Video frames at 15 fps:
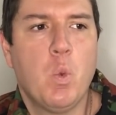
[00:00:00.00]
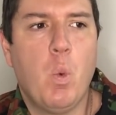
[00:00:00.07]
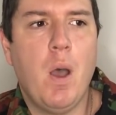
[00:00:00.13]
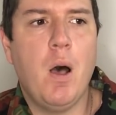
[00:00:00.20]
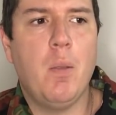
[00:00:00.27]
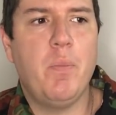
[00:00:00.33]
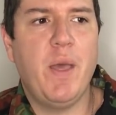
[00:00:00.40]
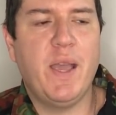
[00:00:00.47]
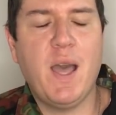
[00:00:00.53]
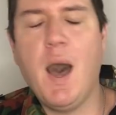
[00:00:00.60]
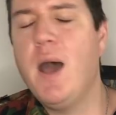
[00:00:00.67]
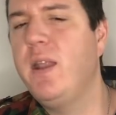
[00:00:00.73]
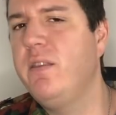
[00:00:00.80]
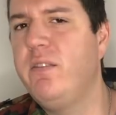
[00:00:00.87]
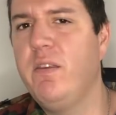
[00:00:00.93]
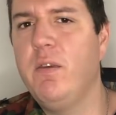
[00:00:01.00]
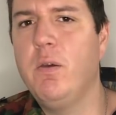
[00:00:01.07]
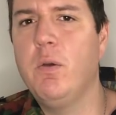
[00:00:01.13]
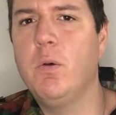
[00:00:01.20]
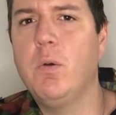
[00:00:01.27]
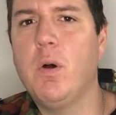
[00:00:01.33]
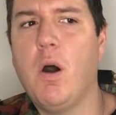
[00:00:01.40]
Well, they kind of
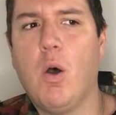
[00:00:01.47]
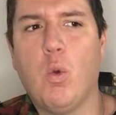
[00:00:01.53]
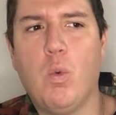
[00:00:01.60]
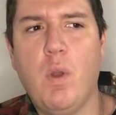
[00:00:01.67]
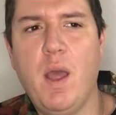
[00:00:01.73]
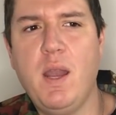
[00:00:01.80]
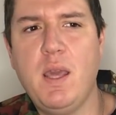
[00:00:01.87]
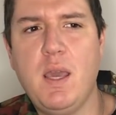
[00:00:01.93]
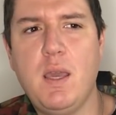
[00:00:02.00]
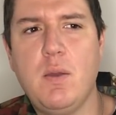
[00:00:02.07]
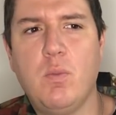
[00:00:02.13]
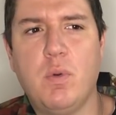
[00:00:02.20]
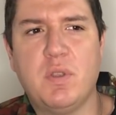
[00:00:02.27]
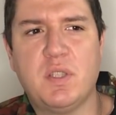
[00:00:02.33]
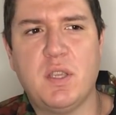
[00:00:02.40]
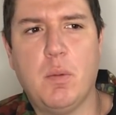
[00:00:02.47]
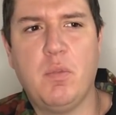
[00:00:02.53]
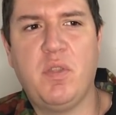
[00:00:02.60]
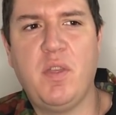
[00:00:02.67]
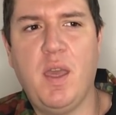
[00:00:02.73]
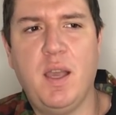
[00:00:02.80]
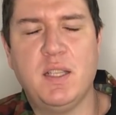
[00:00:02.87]
do already with
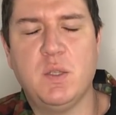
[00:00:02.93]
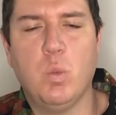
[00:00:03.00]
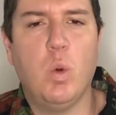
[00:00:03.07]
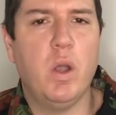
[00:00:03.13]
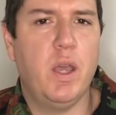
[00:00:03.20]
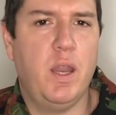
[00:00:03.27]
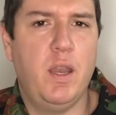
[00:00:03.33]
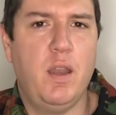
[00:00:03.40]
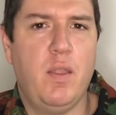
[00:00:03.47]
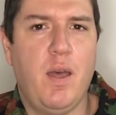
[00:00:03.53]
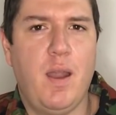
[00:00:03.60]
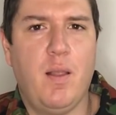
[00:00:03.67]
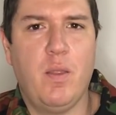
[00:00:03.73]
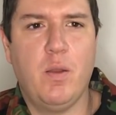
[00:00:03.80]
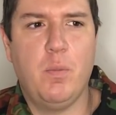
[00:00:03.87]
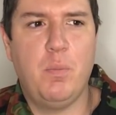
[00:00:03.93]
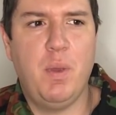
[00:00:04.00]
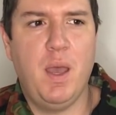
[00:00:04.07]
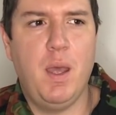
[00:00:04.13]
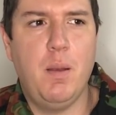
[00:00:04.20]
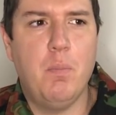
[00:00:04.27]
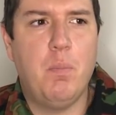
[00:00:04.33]
some things, and we'll get into that in a little
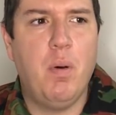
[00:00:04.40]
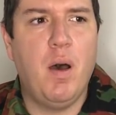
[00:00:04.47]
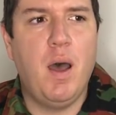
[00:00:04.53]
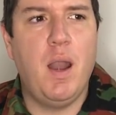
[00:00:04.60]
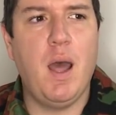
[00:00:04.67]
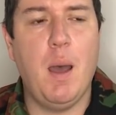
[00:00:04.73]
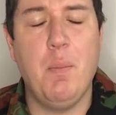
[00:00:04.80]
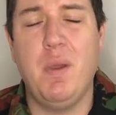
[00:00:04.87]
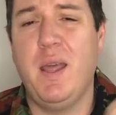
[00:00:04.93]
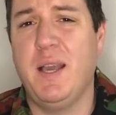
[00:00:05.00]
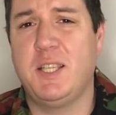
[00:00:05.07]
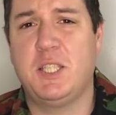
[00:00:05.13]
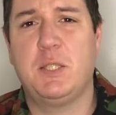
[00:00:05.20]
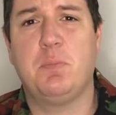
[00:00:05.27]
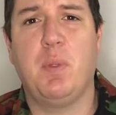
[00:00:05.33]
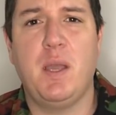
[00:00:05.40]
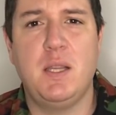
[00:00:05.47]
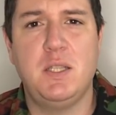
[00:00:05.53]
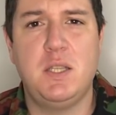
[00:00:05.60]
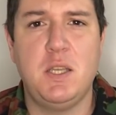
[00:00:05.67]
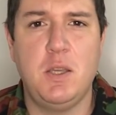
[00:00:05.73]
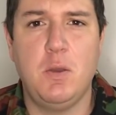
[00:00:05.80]
bit, but I'm going to
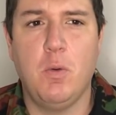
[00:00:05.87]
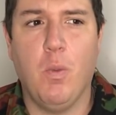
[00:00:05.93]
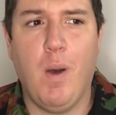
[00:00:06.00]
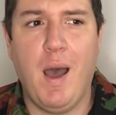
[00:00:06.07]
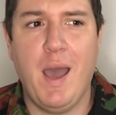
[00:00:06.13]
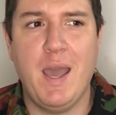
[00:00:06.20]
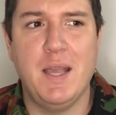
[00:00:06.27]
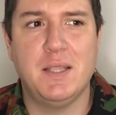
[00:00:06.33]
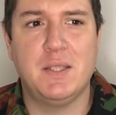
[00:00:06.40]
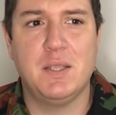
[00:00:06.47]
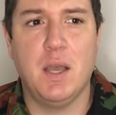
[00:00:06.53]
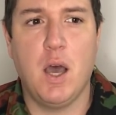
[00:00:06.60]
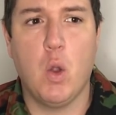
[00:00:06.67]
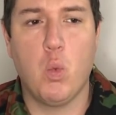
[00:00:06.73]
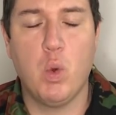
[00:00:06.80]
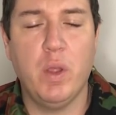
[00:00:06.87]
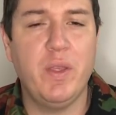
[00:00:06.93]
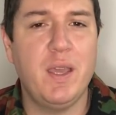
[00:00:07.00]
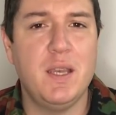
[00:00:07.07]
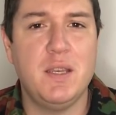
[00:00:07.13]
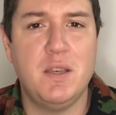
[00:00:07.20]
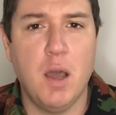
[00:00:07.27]
explain to you why it's a
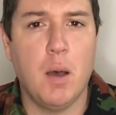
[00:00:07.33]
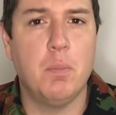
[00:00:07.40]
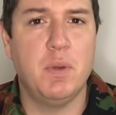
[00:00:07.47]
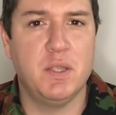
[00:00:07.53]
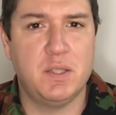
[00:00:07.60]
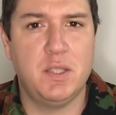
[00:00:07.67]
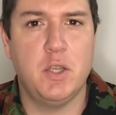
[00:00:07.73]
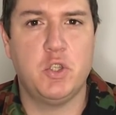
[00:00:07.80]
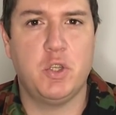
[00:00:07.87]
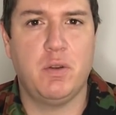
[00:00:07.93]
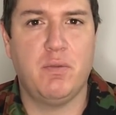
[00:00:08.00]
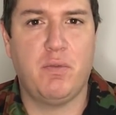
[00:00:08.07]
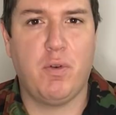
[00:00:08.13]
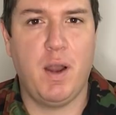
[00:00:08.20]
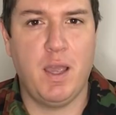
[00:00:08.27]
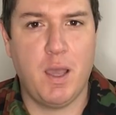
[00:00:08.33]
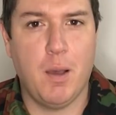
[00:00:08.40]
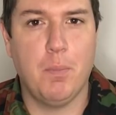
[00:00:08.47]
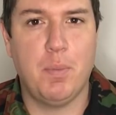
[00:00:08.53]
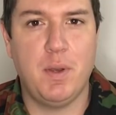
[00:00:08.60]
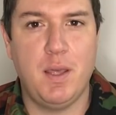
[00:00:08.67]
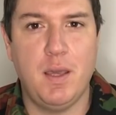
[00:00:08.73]
really dumb decision for a
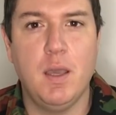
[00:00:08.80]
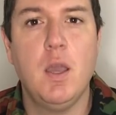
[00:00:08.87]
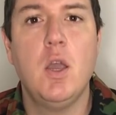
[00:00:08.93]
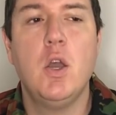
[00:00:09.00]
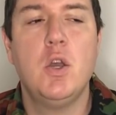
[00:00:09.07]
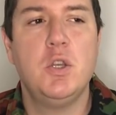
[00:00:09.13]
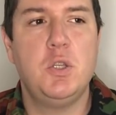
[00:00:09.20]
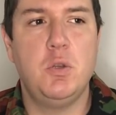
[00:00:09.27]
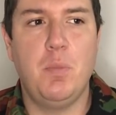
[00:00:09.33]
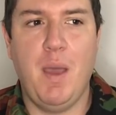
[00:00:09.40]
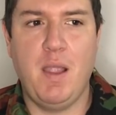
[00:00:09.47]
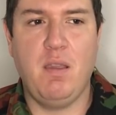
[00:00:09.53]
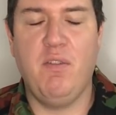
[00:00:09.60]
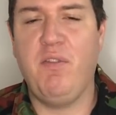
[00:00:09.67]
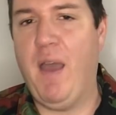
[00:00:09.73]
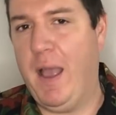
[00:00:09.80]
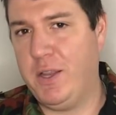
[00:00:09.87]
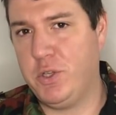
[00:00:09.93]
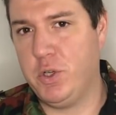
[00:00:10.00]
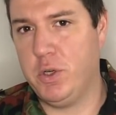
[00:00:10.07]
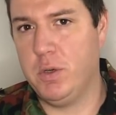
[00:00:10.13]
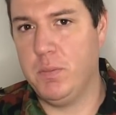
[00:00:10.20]
company to
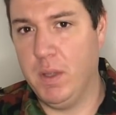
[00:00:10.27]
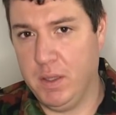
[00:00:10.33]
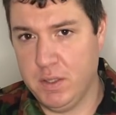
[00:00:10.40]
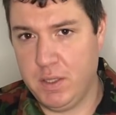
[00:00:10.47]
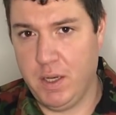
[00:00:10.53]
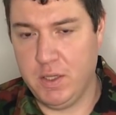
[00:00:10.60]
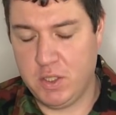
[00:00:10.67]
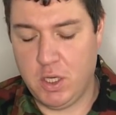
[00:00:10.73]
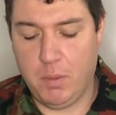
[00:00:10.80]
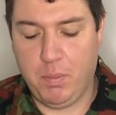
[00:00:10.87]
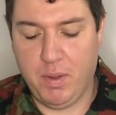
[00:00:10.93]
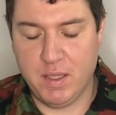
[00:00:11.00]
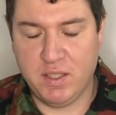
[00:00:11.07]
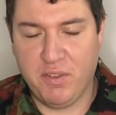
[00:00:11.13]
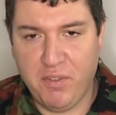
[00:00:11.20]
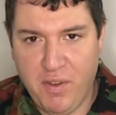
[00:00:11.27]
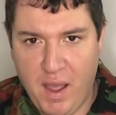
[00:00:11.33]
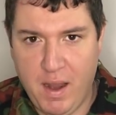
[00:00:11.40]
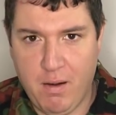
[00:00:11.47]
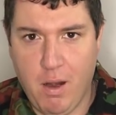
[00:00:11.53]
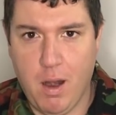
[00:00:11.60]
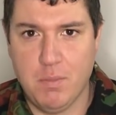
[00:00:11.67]
manufacture military surplus
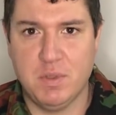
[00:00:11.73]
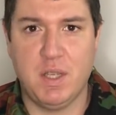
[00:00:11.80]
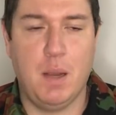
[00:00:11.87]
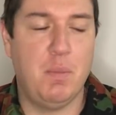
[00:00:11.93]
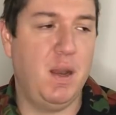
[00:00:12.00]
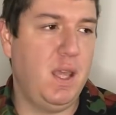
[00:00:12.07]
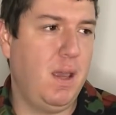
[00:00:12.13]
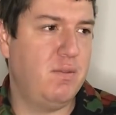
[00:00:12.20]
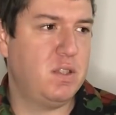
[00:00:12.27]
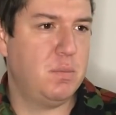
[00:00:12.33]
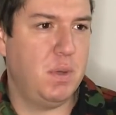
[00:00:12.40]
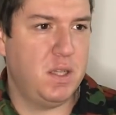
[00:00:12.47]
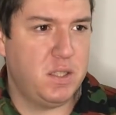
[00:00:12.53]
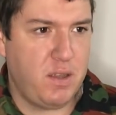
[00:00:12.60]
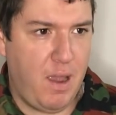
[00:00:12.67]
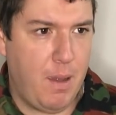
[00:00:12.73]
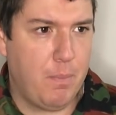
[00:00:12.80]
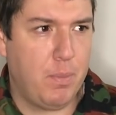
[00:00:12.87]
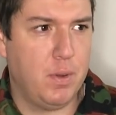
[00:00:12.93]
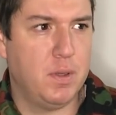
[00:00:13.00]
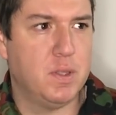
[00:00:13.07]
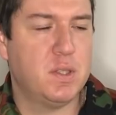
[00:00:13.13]
firearms, and I'm going to give some
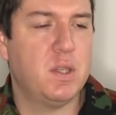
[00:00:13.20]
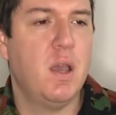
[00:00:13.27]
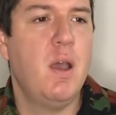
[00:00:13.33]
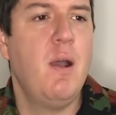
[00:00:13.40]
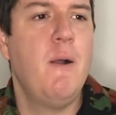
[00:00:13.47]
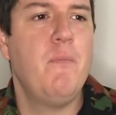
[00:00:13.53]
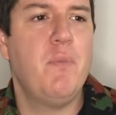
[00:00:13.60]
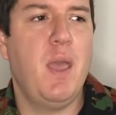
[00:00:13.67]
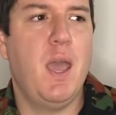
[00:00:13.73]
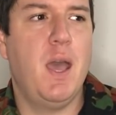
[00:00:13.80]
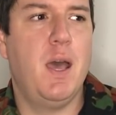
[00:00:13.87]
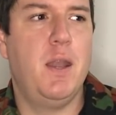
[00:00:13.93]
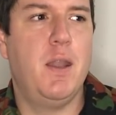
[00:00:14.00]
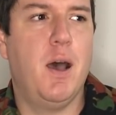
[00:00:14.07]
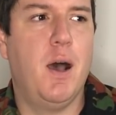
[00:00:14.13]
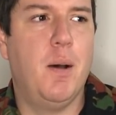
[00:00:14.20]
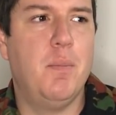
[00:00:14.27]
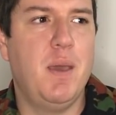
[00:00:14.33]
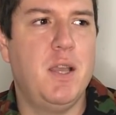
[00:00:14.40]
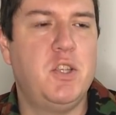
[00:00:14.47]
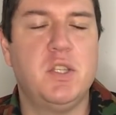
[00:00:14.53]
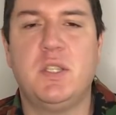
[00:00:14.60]
examples and
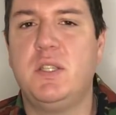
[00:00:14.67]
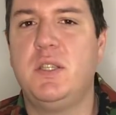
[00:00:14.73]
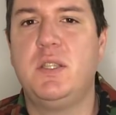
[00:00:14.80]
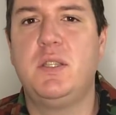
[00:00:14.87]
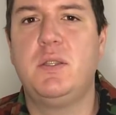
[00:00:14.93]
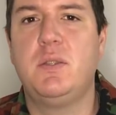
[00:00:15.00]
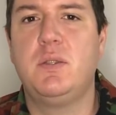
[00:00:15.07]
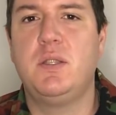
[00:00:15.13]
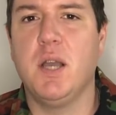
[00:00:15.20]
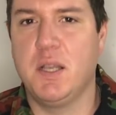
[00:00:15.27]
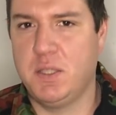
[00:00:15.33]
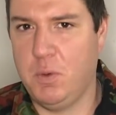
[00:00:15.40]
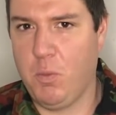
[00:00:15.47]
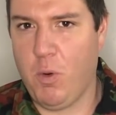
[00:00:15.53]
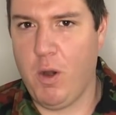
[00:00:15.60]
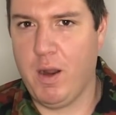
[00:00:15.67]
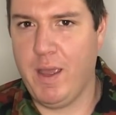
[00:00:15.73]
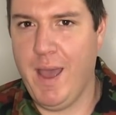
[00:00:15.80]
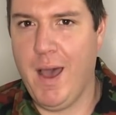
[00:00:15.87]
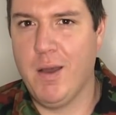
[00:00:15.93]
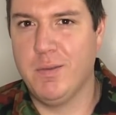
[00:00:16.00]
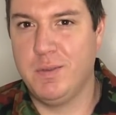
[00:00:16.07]
um, it just doesn't work
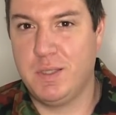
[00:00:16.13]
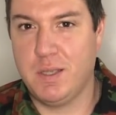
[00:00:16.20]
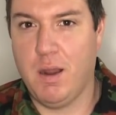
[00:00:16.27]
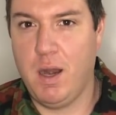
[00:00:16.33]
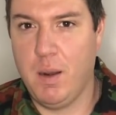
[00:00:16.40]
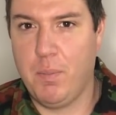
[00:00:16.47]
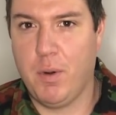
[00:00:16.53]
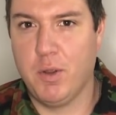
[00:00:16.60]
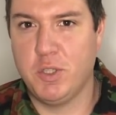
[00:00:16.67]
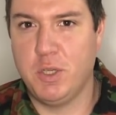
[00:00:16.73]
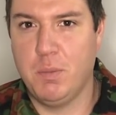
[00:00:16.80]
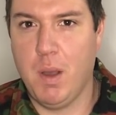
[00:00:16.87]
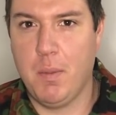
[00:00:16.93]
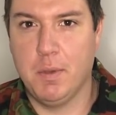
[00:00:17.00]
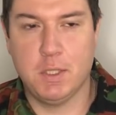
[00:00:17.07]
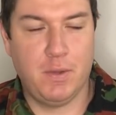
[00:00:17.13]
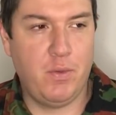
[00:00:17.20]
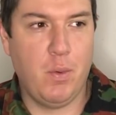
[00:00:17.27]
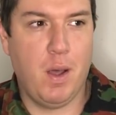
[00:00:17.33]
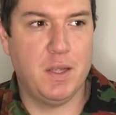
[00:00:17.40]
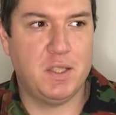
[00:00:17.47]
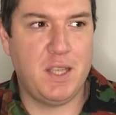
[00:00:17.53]
out. Sorry to burst your bubble. So if
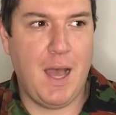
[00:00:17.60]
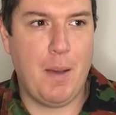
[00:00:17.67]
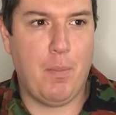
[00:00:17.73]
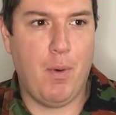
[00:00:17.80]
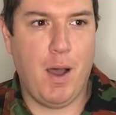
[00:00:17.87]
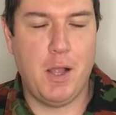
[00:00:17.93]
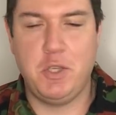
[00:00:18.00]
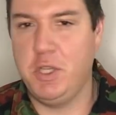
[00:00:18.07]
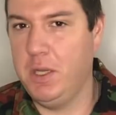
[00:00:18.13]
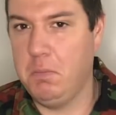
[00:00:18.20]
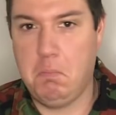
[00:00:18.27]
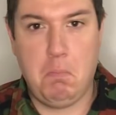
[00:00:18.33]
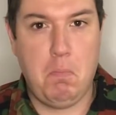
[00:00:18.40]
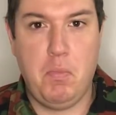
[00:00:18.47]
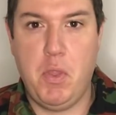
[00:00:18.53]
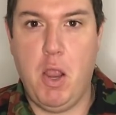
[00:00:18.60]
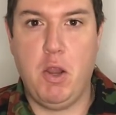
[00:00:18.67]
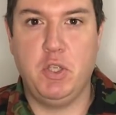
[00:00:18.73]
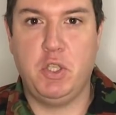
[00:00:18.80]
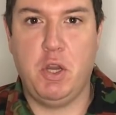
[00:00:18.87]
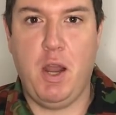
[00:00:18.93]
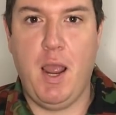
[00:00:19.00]
you want to stop watching,
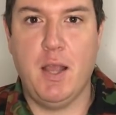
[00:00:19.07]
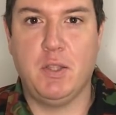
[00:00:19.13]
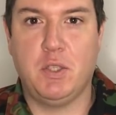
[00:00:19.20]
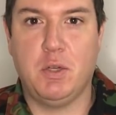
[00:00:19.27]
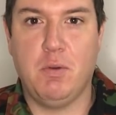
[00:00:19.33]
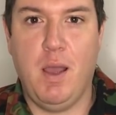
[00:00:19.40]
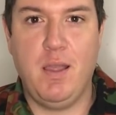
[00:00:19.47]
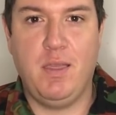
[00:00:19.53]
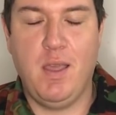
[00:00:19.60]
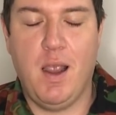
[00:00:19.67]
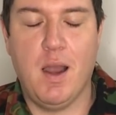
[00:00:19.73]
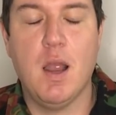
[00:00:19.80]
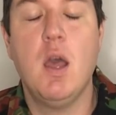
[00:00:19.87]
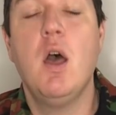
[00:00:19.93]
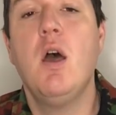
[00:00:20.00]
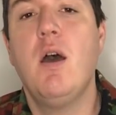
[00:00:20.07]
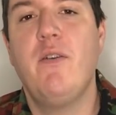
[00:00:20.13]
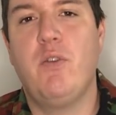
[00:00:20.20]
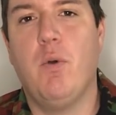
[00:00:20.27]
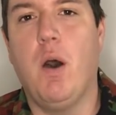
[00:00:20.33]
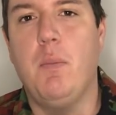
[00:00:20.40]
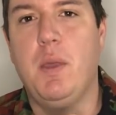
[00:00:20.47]
there's your answer right there. If
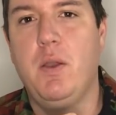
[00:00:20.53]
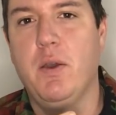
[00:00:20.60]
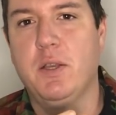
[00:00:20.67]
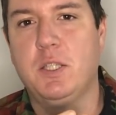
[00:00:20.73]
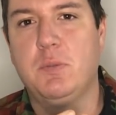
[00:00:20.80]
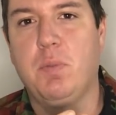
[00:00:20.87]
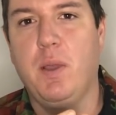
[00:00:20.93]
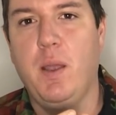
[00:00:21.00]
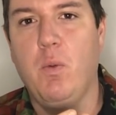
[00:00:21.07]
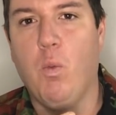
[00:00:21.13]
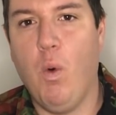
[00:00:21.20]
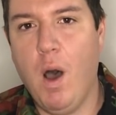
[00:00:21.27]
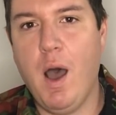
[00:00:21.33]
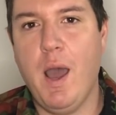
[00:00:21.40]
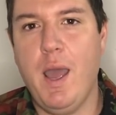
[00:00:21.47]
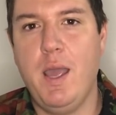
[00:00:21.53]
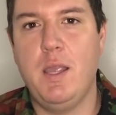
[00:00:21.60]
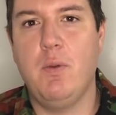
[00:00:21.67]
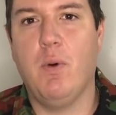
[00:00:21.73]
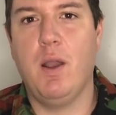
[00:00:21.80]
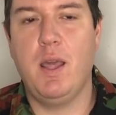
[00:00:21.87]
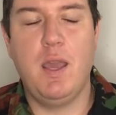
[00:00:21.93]
you want me to explain why
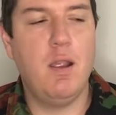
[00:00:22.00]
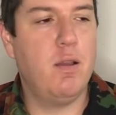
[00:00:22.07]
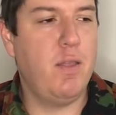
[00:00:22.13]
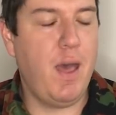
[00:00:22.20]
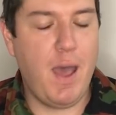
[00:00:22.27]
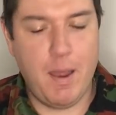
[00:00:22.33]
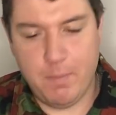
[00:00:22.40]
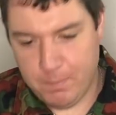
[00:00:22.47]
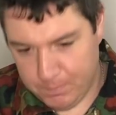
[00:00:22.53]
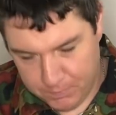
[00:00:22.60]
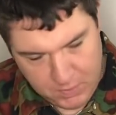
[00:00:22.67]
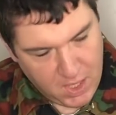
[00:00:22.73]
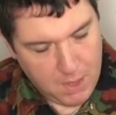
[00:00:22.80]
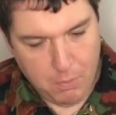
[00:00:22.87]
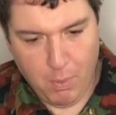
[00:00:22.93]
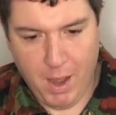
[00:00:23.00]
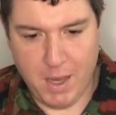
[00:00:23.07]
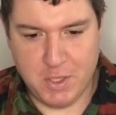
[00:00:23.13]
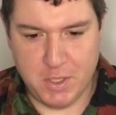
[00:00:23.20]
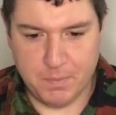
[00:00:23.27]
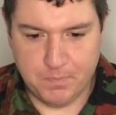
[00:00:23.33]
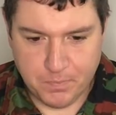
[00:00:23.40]
you want to hear that, keep
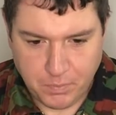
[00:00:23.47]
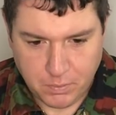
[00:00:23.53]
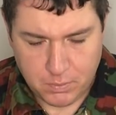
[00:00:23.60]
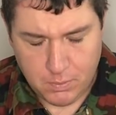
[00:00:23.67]
watching.